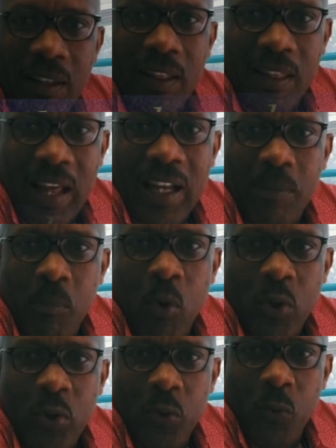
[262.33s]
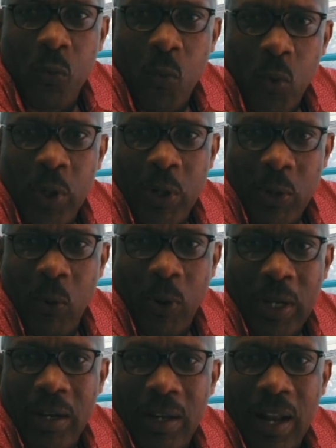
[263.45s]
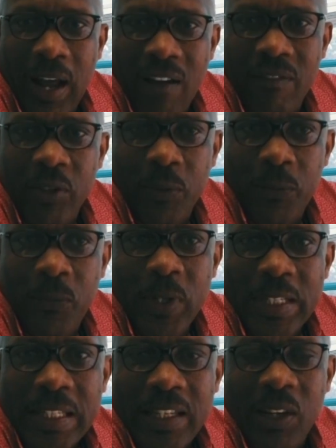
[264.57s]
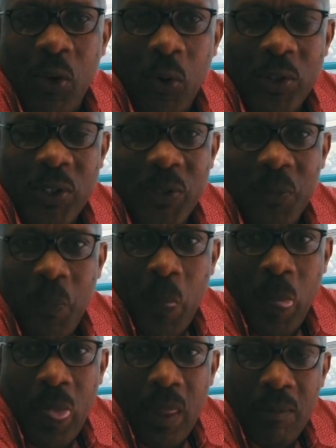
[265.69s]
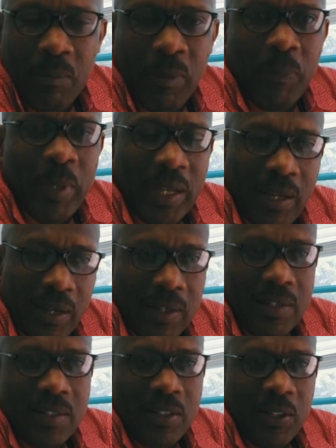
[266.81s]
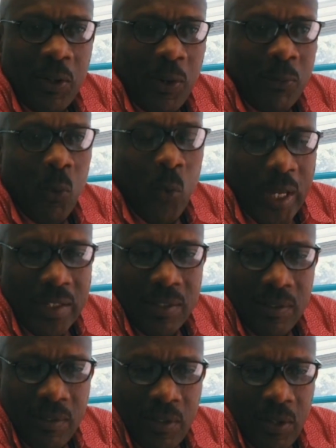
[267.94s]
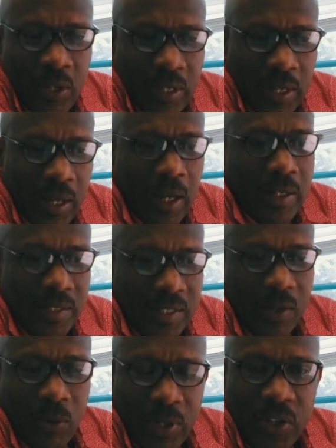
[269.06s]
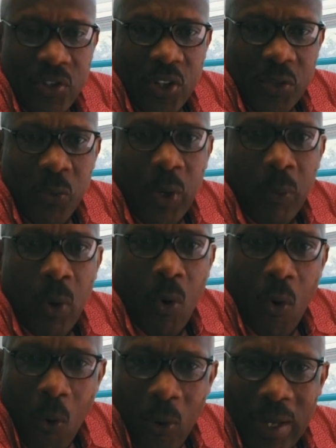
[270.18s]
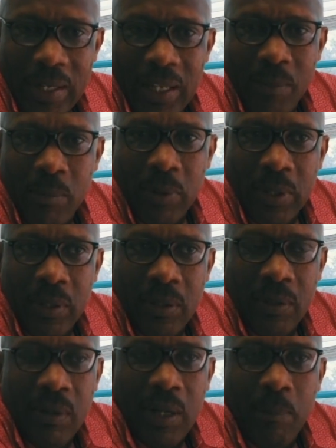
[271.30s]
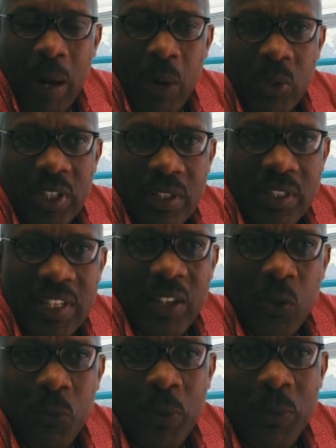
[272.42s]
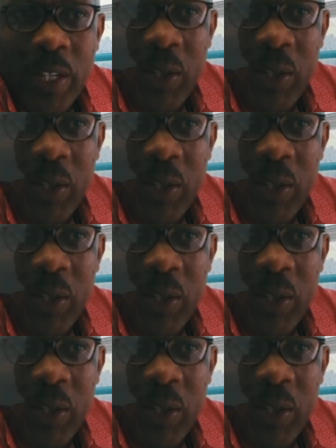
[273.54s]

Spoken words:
That boat would clock an average of 30 knots, but because of the weight and sea conditions, we were only able about 10 to 15